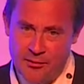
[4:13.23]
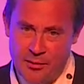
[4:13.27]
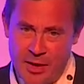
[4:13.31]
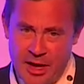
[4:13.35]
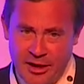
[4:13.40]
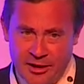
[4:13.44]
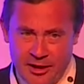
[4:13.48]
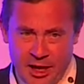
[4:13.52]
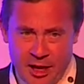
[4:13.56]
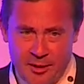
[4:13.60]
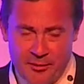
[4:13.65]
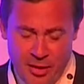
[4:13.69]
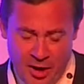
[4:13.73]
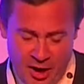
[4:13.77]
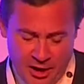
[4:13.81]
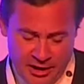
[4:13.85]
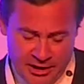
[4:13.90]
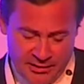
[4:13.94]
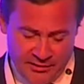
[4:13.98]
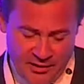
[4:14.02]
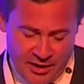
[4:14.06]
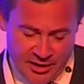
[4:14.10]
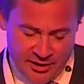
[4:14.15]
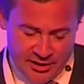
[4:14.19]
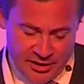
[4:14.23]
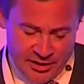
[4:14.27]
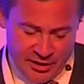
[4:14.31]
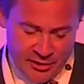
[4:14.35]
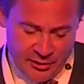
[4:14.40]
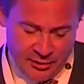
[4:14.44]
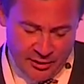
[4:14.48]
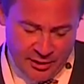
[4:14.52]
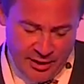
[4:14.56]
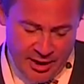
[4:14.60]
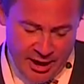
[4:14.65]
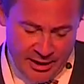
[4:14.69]
make that part of our
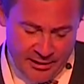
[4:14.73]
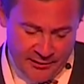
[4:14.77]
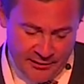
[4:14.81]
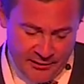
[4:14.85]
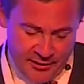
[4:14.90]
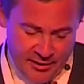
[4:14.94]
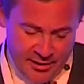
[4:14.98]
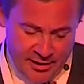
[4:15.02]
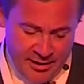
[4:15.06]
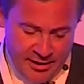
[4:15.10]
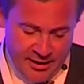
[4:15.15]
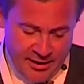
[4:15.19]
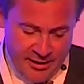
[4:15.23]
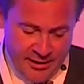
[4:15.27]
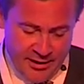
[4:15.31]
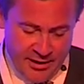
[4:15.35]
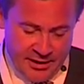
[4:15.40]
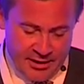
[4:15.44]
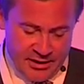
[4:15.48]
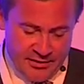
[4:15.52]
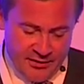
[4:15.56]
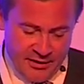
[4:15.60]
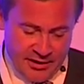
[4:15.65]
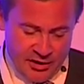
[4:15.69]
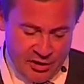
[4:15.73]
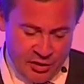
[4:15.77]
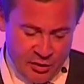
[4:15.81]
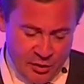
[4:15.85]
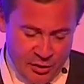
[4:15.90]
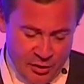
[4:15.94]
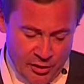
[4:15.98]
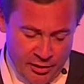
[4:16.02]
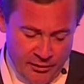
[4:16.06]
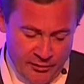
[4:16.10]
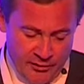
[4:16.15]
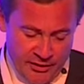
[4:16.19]
school life, then as
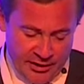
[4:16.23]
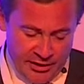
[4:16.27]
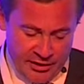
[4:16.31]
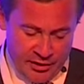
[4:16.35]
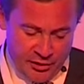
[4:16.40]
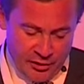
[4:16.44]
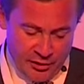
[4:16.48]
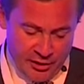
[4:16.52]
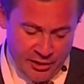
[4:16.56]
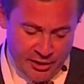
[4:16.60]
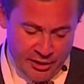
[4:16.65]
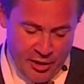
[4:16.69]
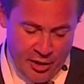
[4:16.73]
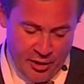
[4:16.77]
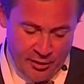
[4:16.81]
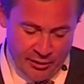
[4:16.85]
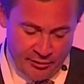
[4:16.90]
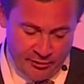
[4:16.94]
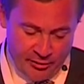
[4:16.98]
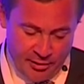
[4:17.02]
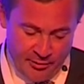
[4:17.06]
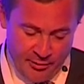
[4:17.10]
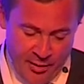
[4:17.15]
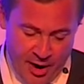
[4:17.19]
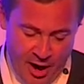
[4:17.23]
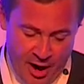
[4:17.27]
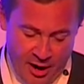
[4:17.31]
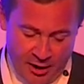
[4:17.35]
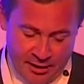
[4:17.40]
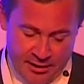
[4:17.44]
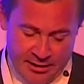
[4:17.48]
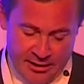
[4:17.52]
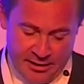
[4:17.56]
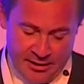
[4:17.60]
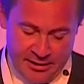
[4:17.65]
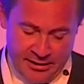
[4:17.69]
Victoria, Victoria Coren
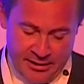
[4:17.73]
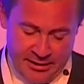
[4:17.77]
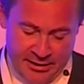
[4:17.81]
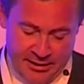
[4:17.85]
remarked,